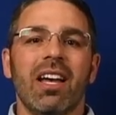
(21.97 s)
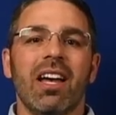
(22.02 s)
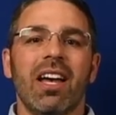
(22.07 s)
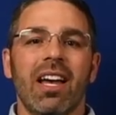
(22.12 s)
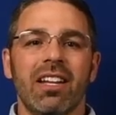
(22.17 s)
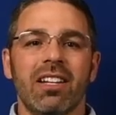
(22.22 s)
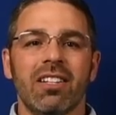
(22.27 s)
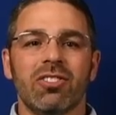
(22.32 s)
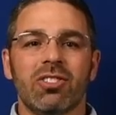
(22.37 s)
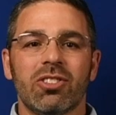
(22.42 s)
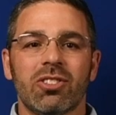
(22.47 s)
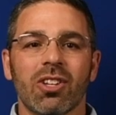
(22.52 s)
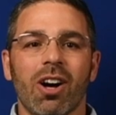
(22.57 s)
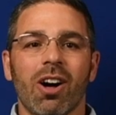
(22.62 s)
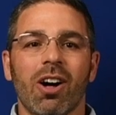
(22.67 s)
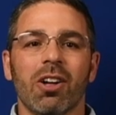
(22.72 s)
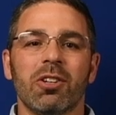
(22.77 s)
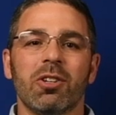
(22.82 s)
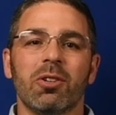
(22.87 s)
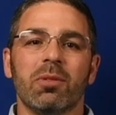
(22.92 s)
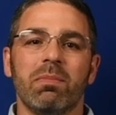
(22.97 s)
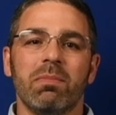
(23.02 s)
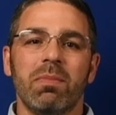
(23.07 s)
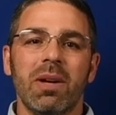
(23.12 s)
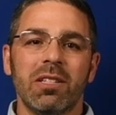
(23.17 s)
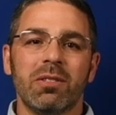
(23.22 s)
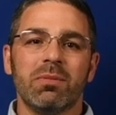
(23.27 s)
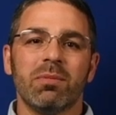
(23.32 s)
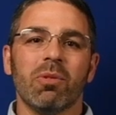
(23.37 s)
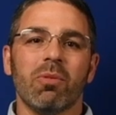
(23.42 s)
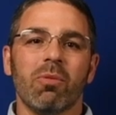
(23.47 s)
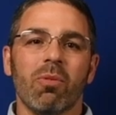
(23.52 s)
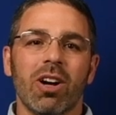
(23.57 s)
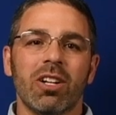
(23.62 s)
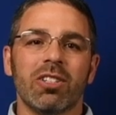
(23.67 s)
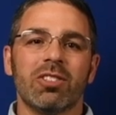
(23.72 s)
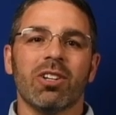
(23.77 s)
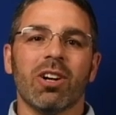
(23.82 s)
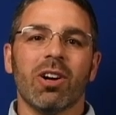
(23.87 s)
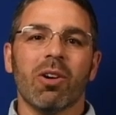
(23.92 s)
and install your basement
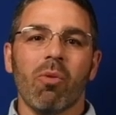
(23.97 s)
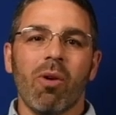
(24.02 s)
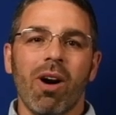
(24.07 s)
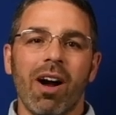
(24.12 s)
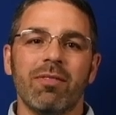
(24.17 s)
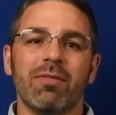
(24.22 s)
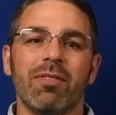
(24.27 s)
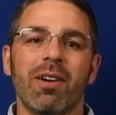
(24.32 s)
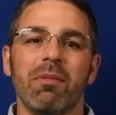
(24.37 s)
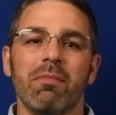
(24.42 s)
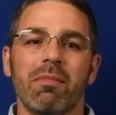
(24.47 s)
watchdog Wi-Fi